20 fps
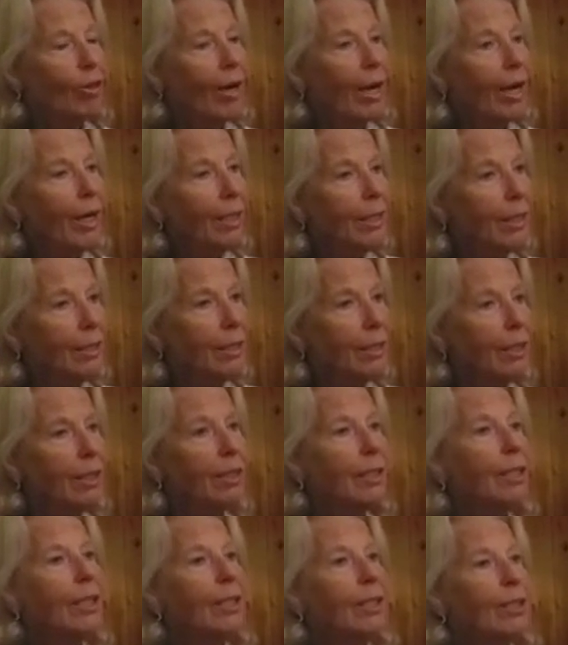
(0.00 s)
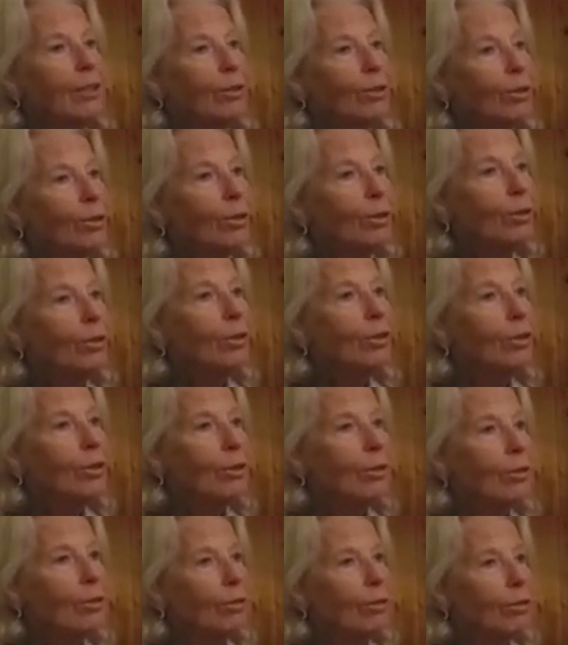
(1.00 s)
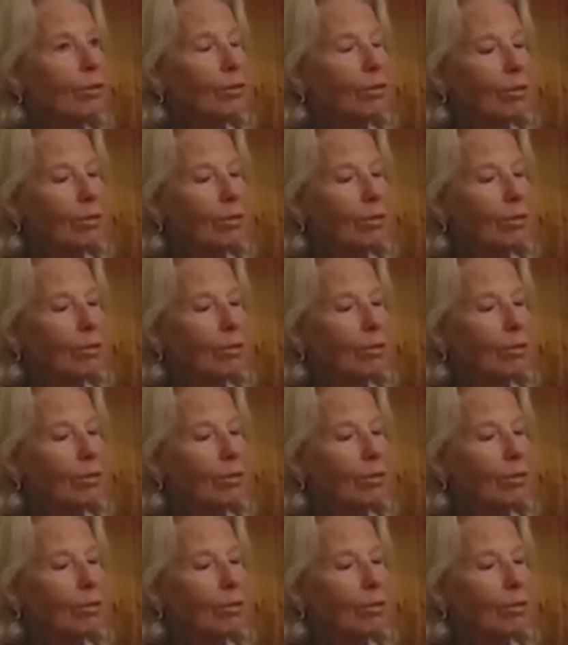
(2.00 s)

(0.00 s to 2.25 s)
trying to